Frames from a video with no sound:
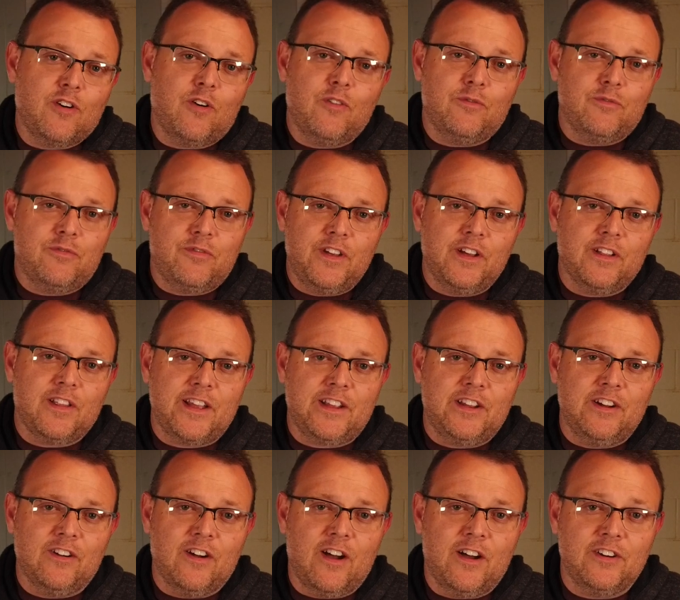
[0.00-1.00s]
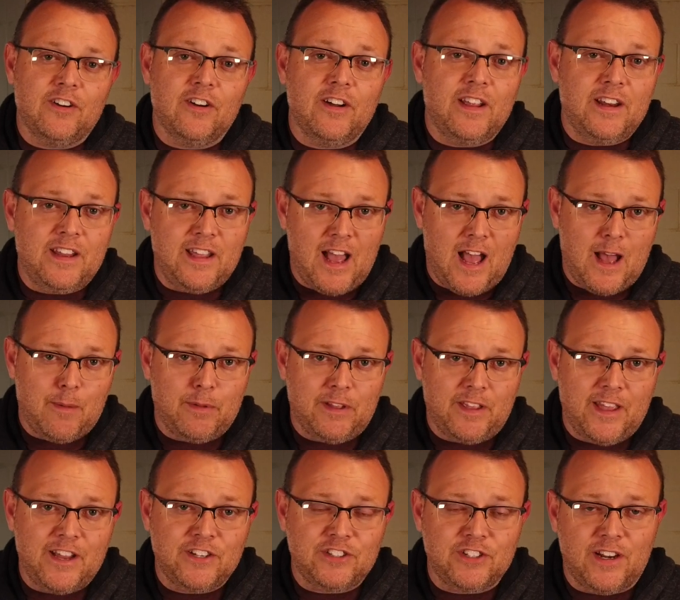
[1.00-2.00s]
don't feel like you're under any
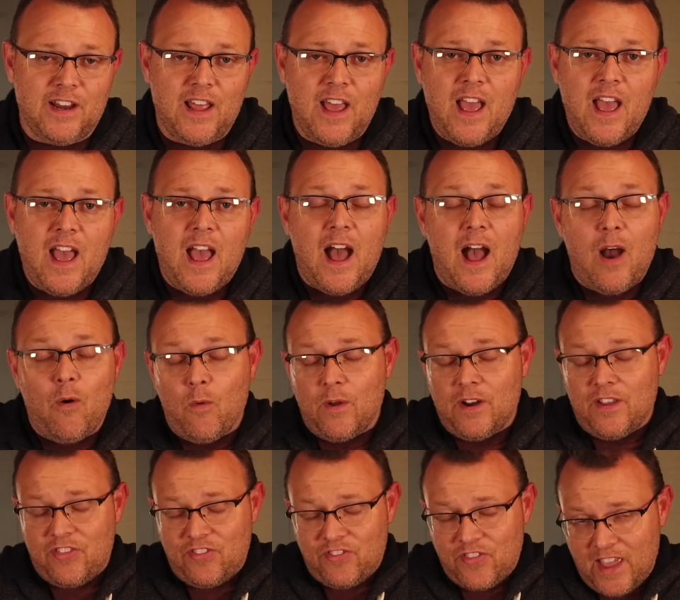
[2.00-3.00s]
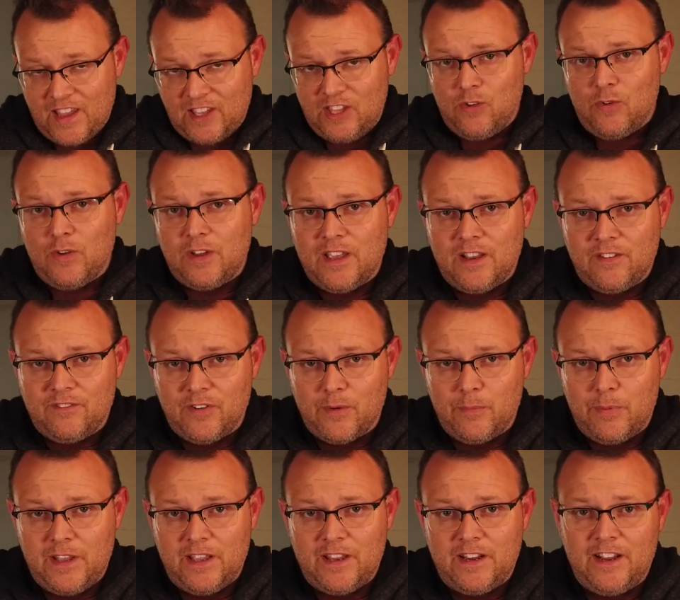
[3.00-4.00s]
obligation. I want to thank you again
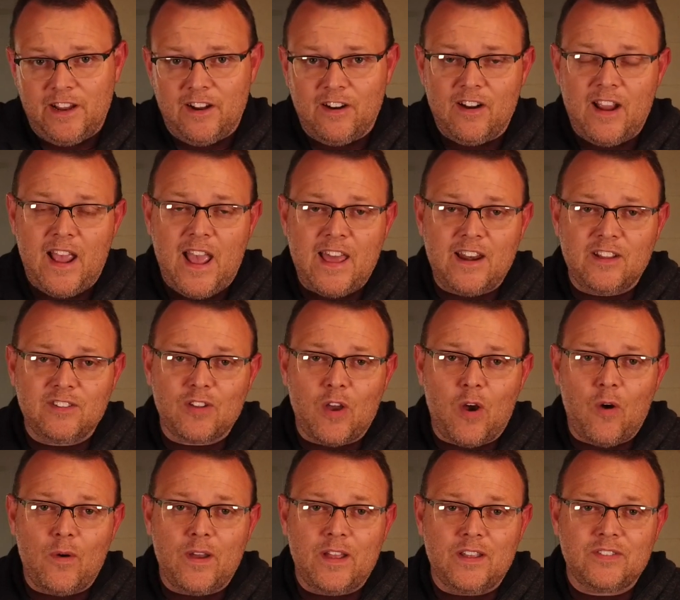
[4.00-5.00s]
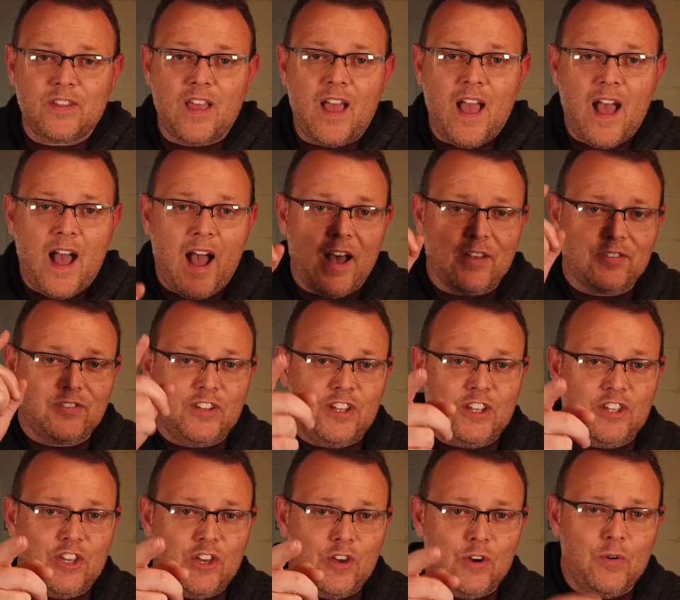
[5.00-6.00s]
for being here, and as always, I'll
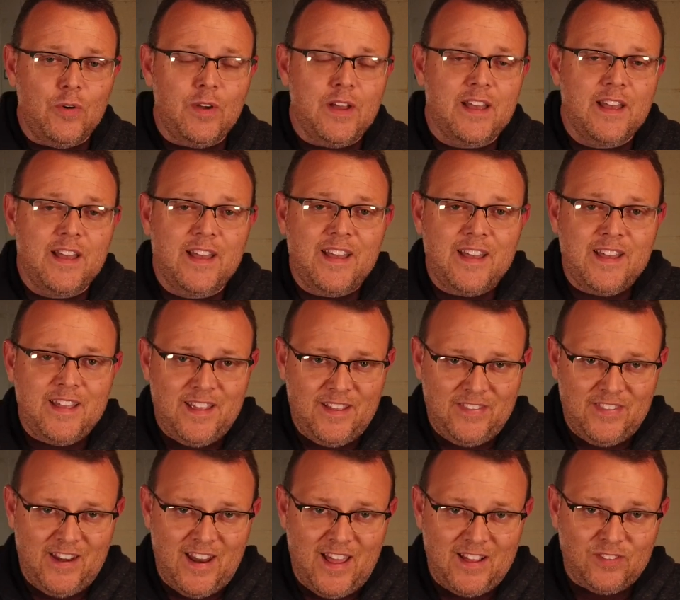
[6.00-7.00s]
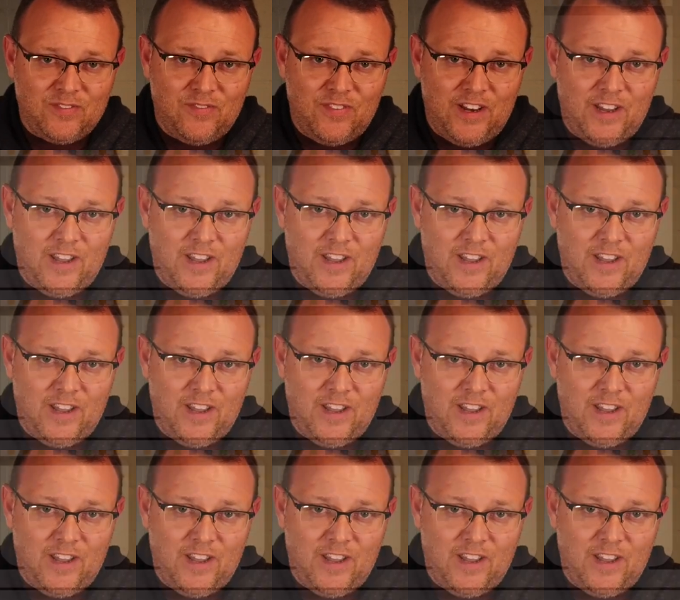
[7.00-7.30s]
see you in the next